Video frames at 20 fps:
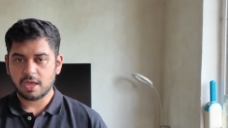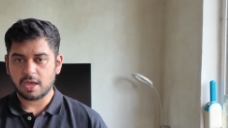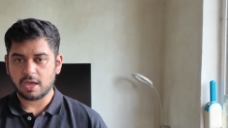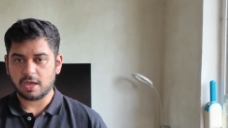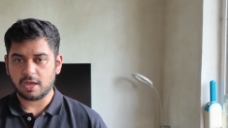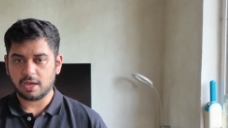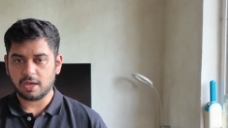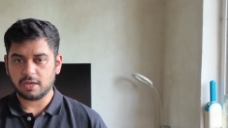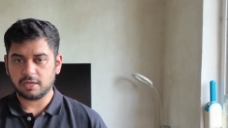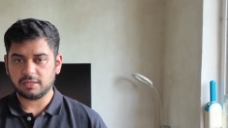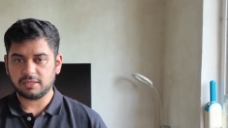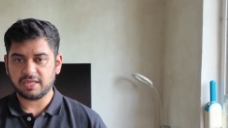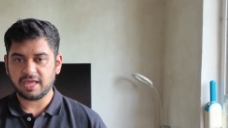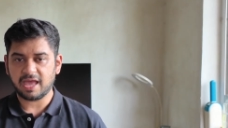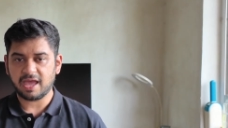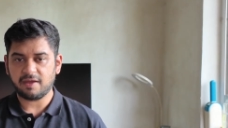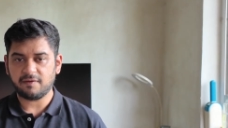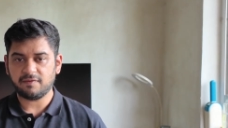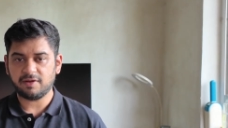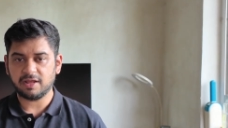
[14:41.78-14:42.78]
They
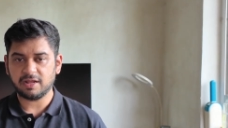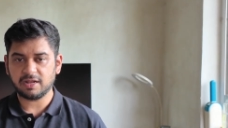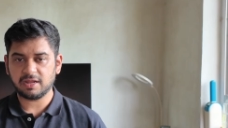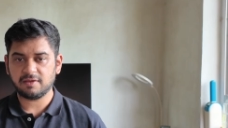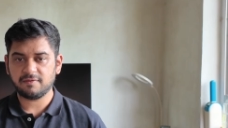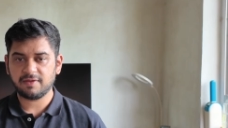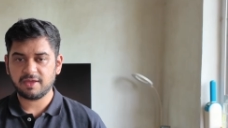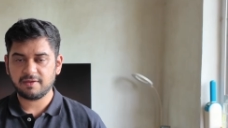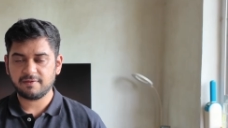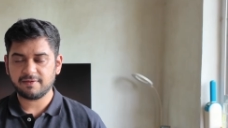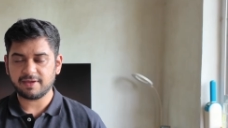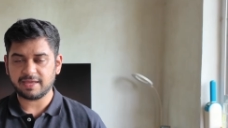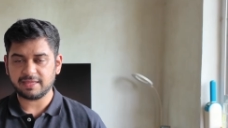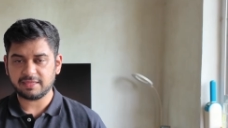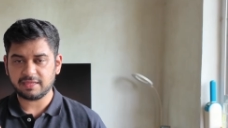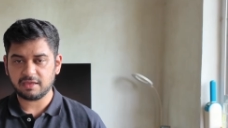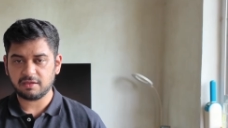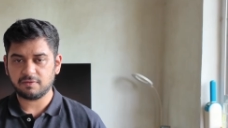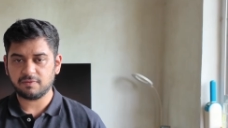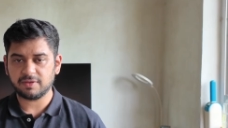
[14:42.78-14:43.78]
have done away, I
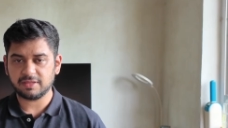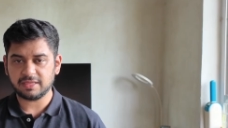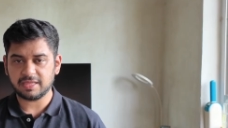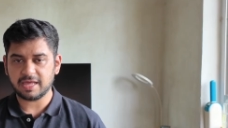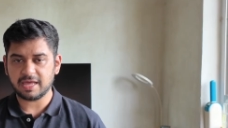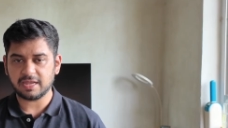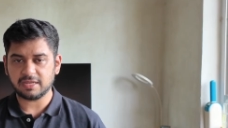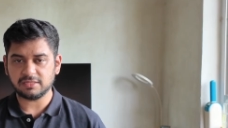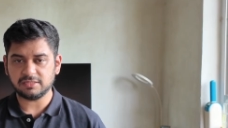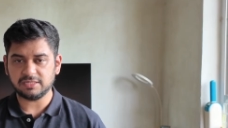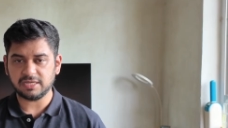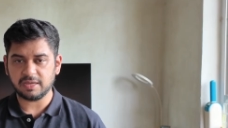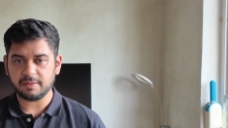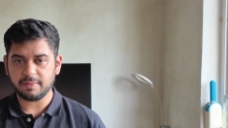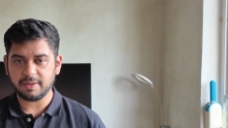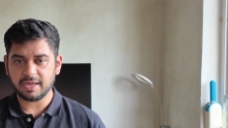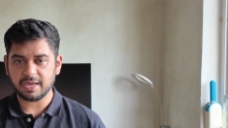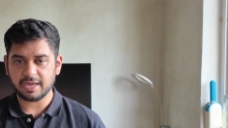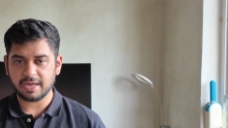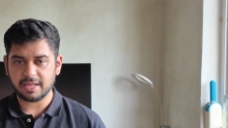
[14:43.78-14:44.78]
think, with their
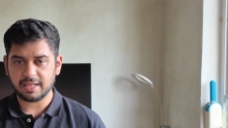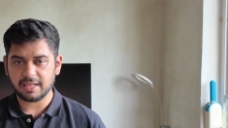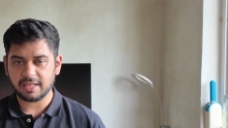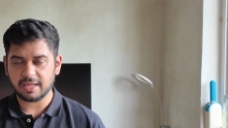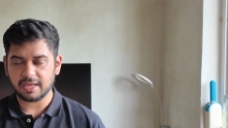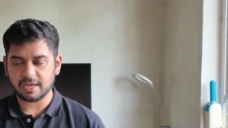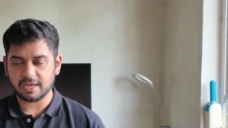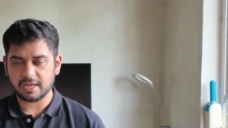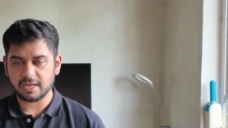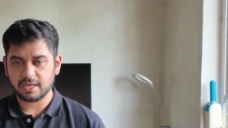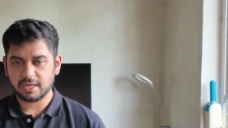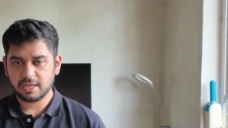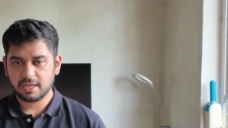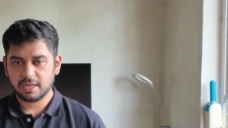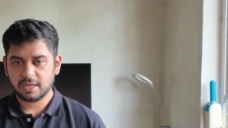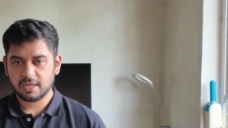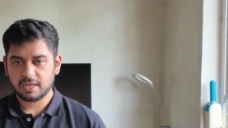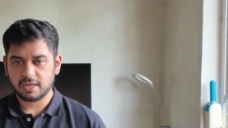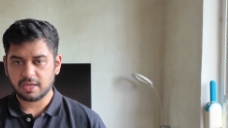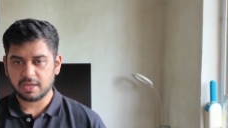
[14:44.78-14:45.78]
JBL
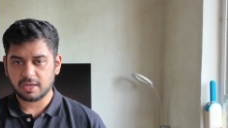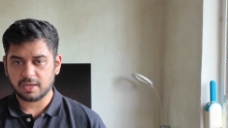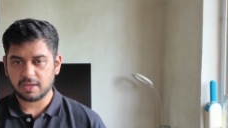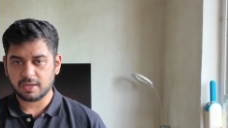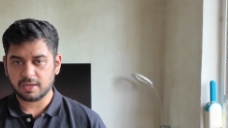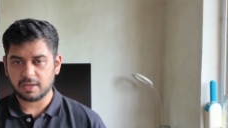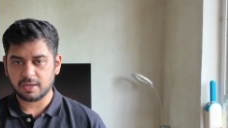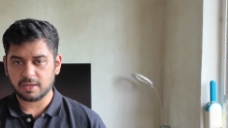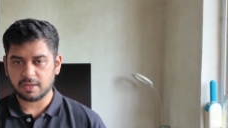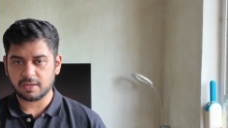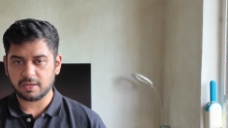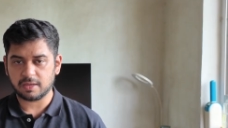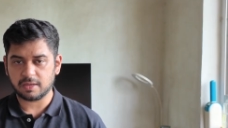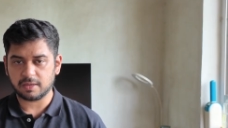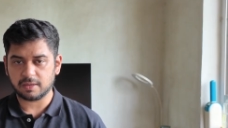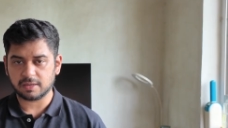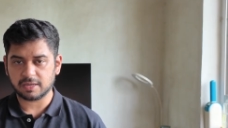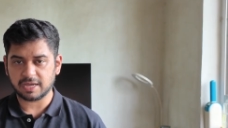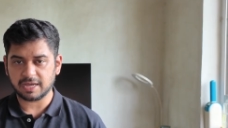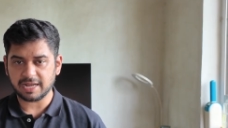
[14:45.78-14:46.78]

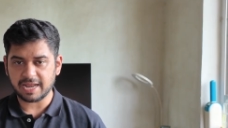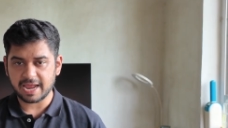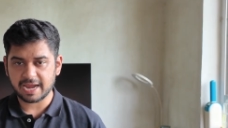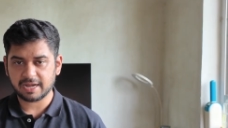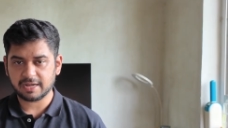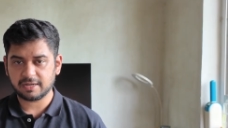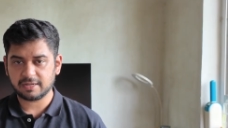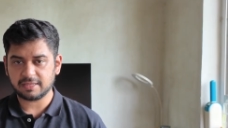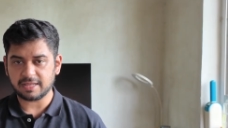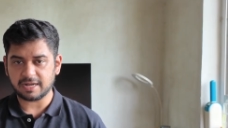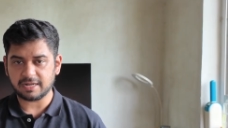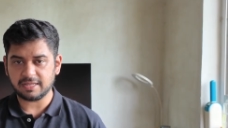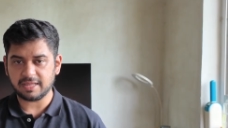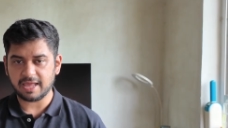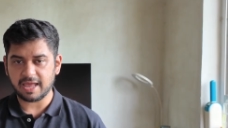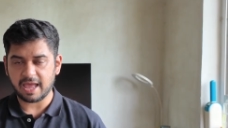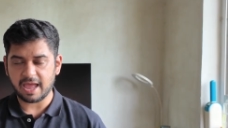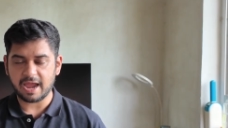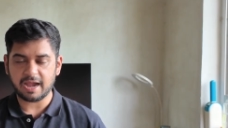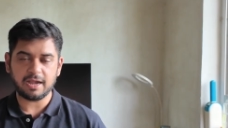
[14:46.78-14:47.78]
Connect that
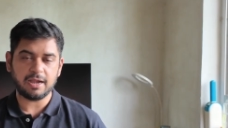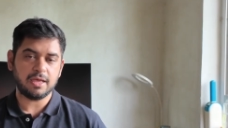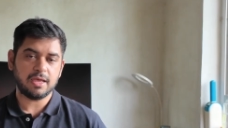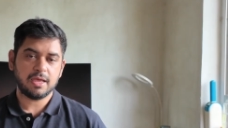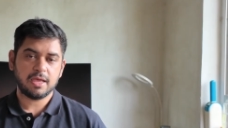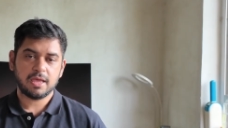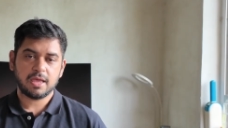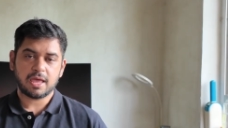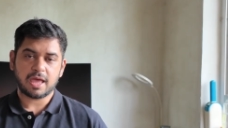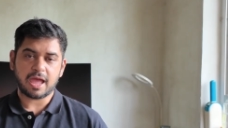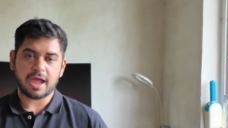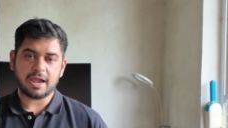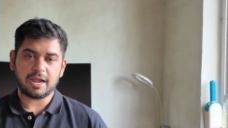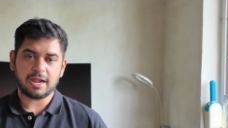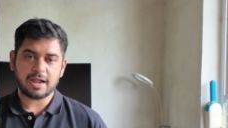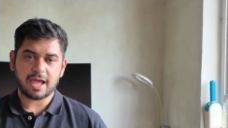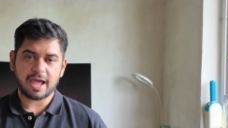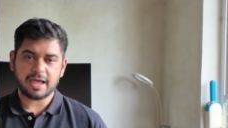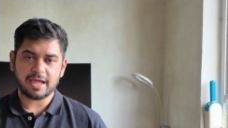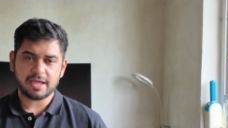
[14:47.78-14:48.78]
they had,
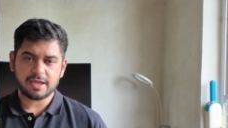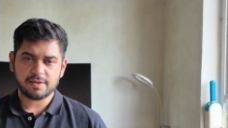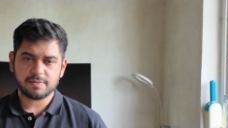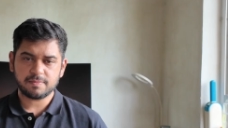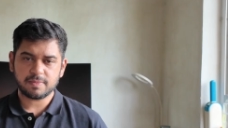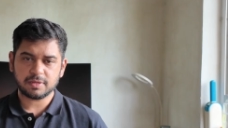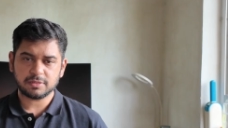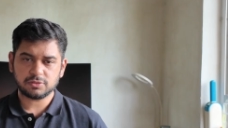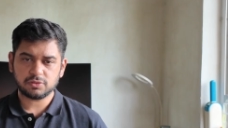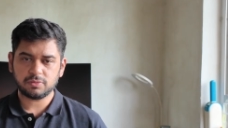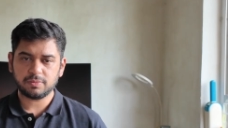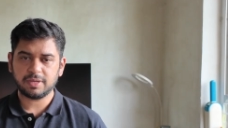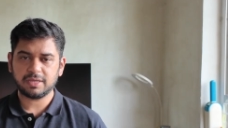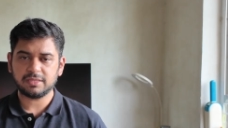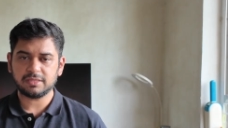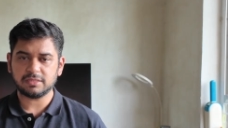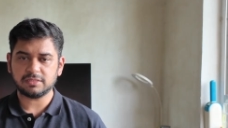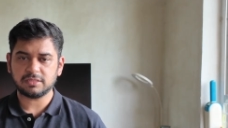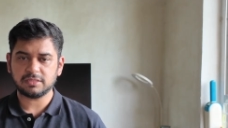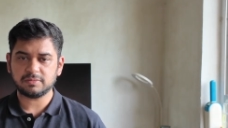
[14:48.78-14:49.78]
and I am
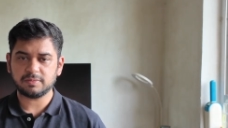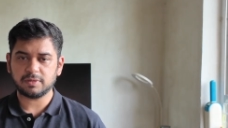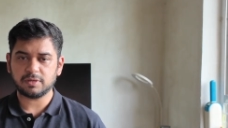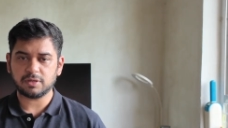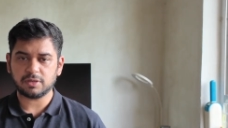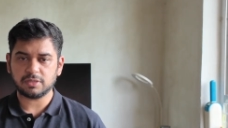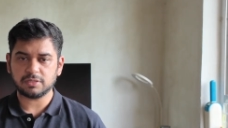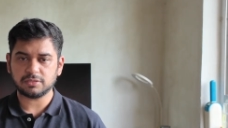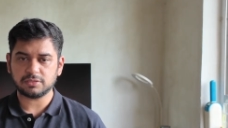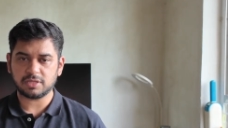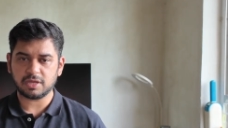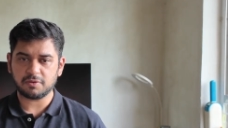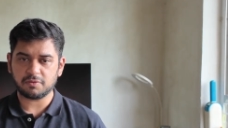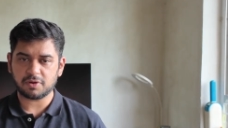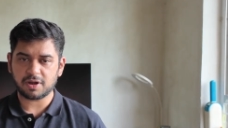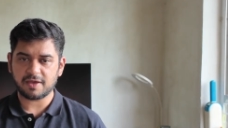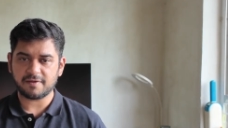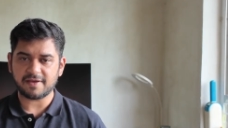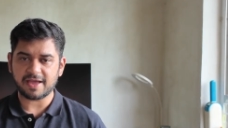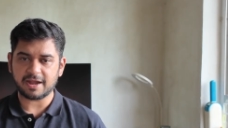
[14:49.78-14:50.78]
assuming this is because they
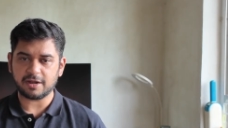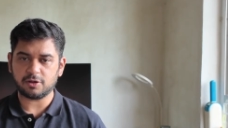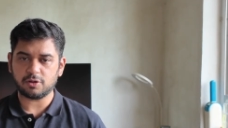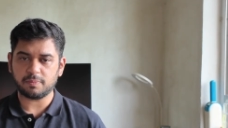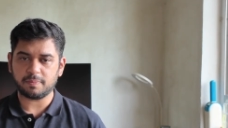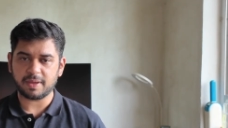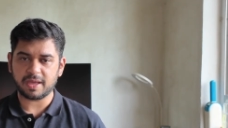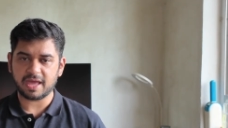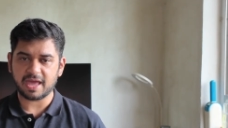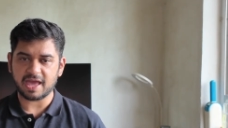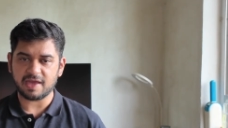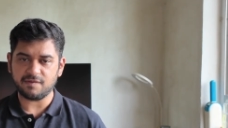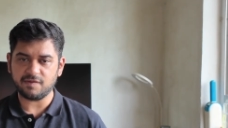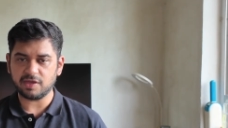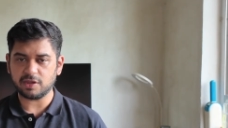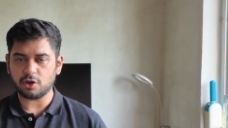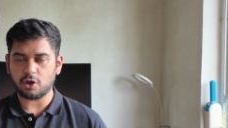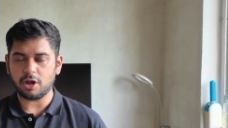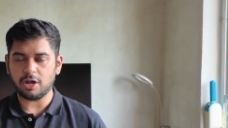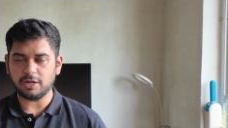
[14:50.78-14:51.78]
would have had to pay
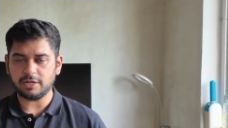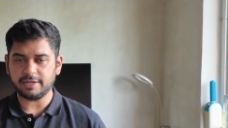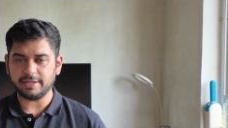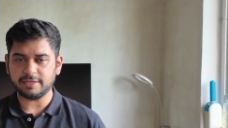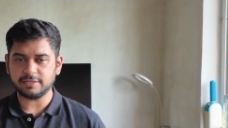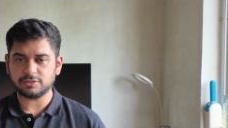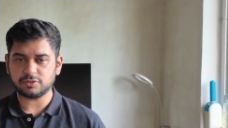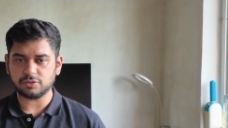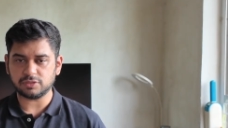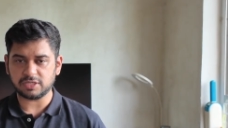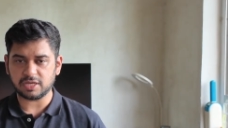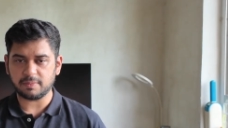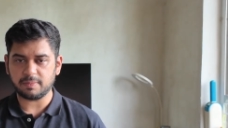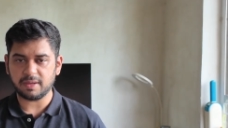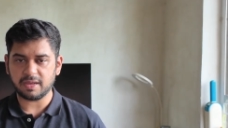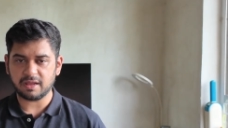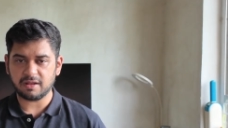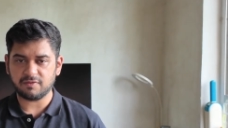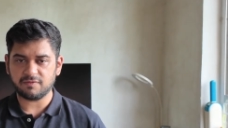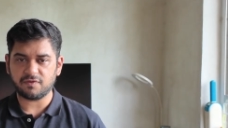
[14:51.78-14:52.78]
heavy royalties to
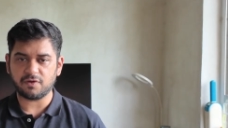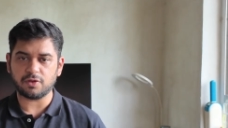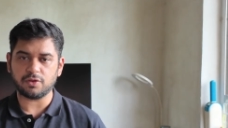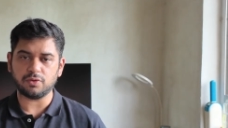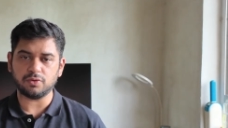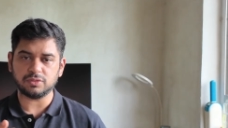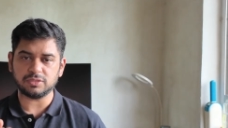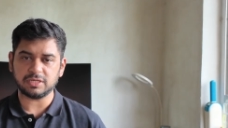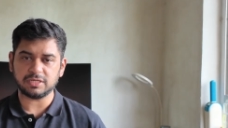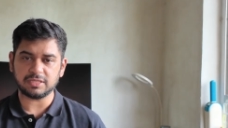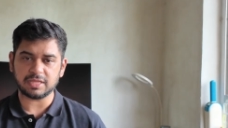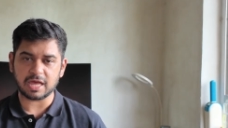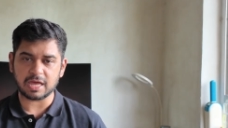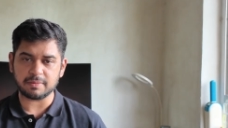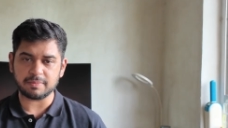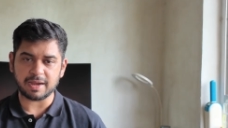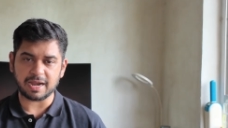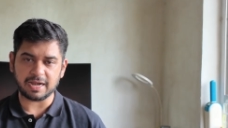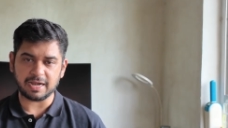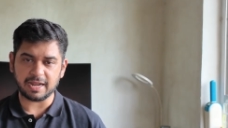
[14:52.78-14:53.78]
JBL for using
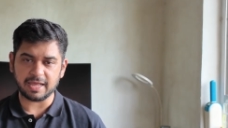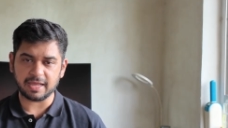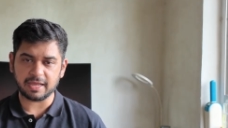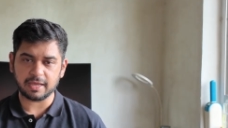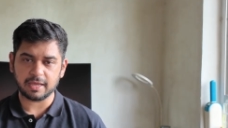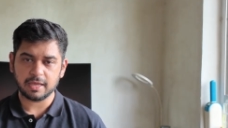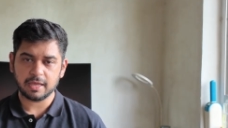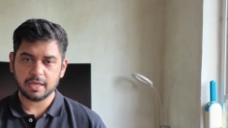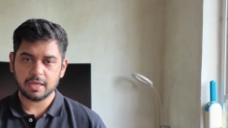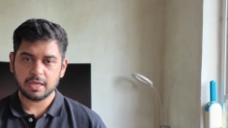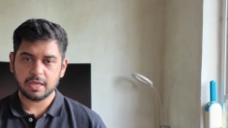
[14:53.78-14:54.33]
their branding